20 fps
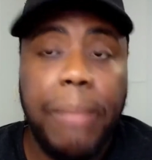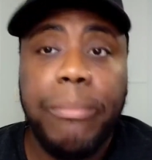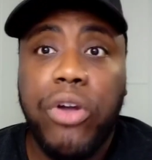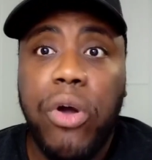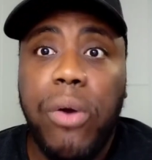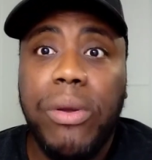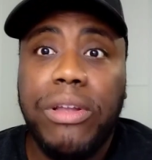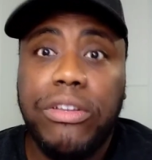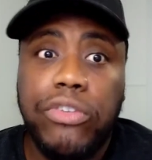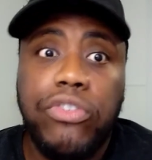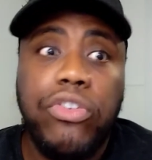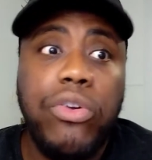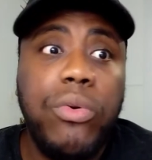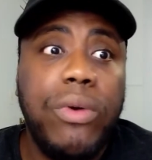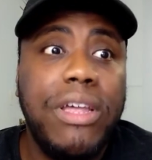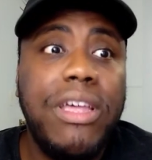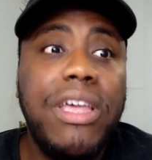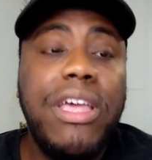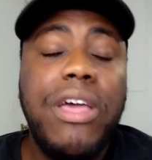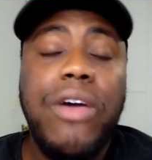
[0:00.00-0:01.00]
I'm going to
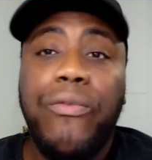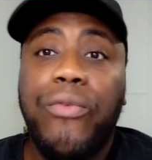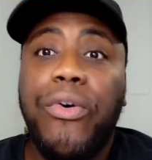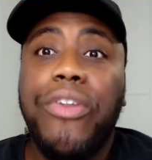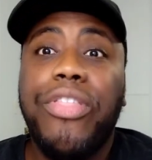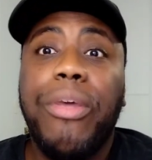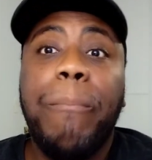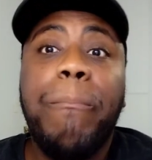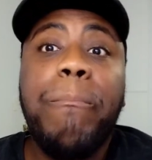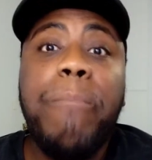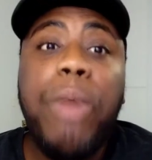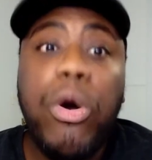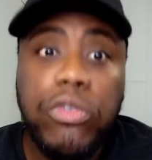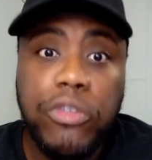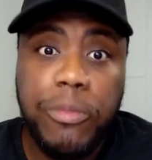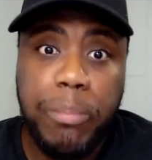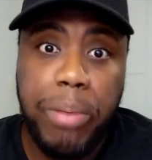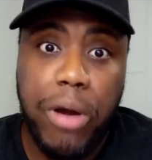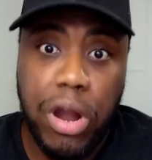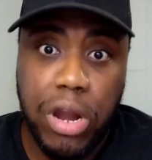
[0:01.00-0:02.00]
do it for the
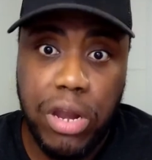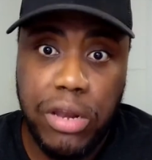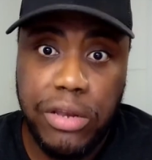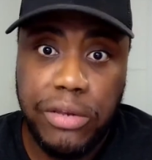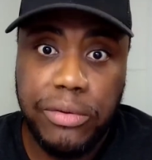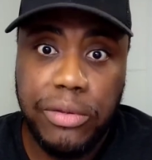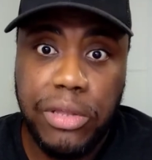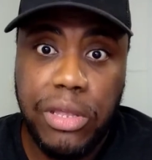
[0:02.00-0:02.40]
most part.